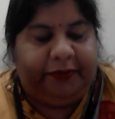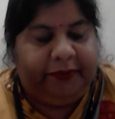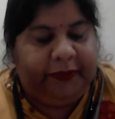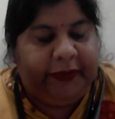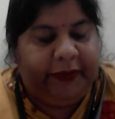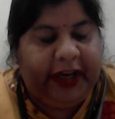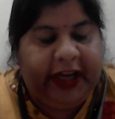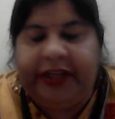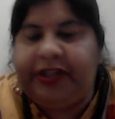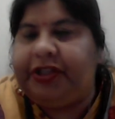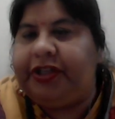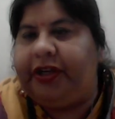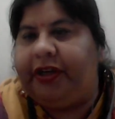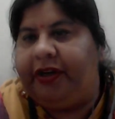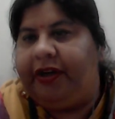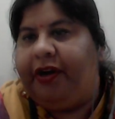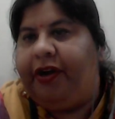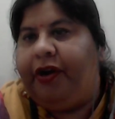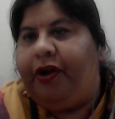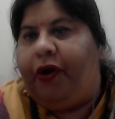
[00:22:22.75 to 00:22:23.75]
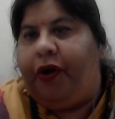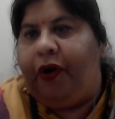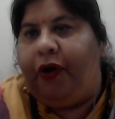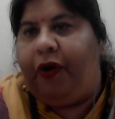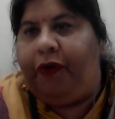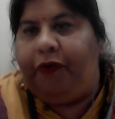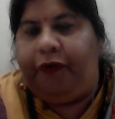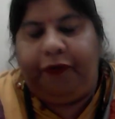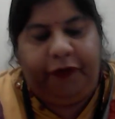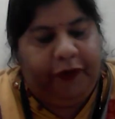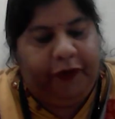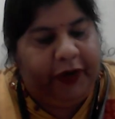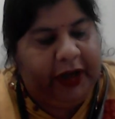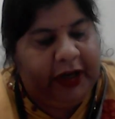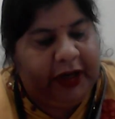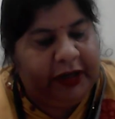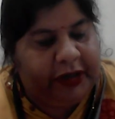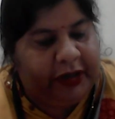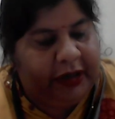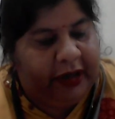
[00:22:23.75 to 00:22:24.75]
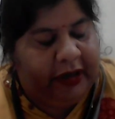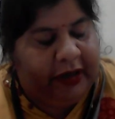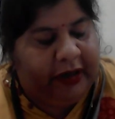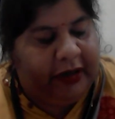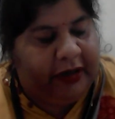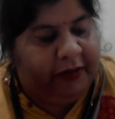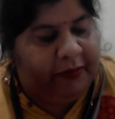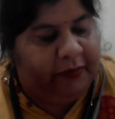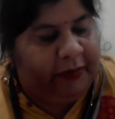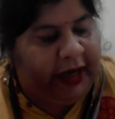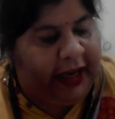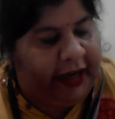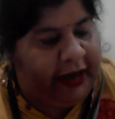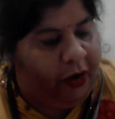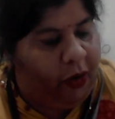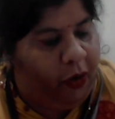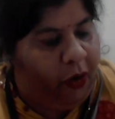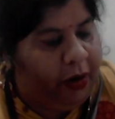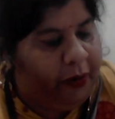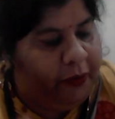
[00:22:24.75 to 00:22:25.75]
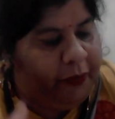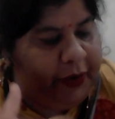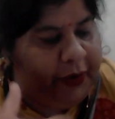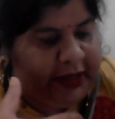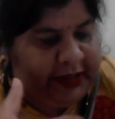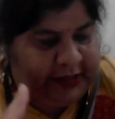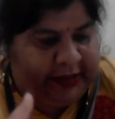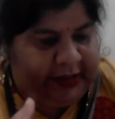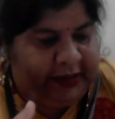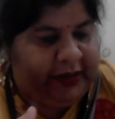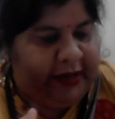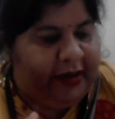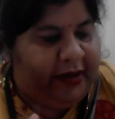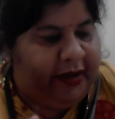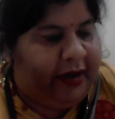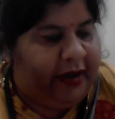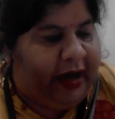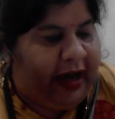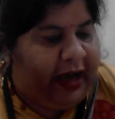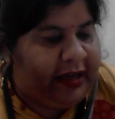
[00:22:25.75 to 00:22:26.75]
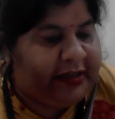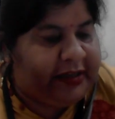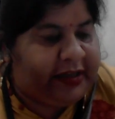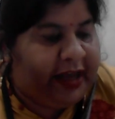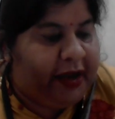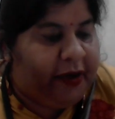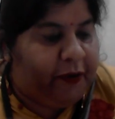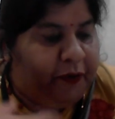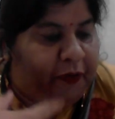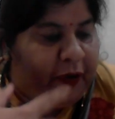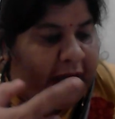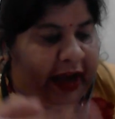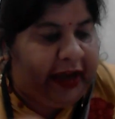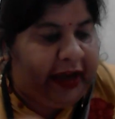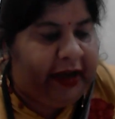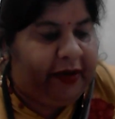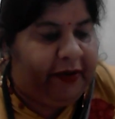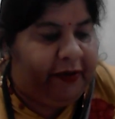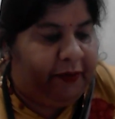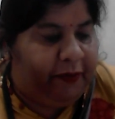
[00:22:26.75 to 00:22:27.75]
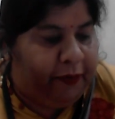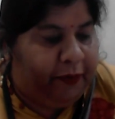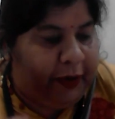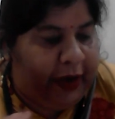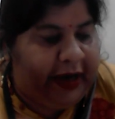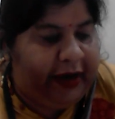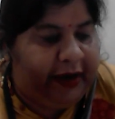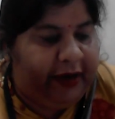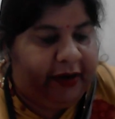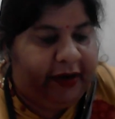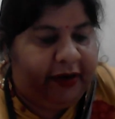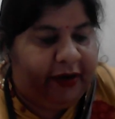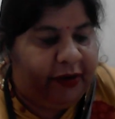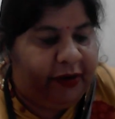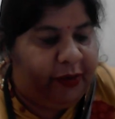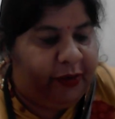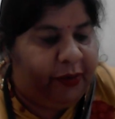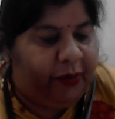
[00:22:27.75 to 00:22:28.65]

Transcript: nature of in like always asking why, when,